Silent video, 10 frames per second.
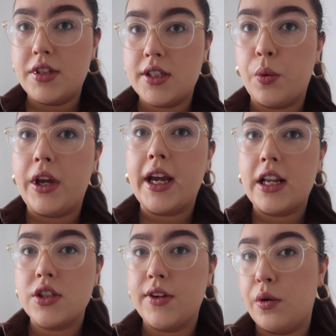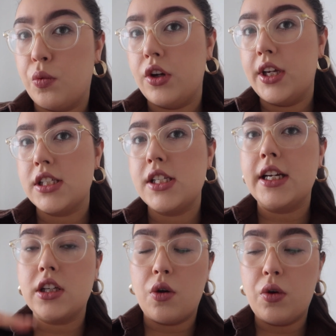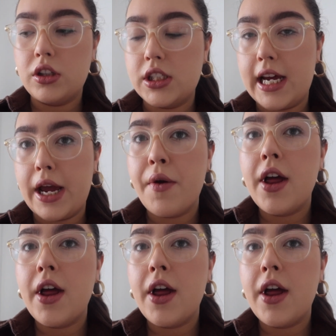this weekend. So I had one yesterday, he's got one today.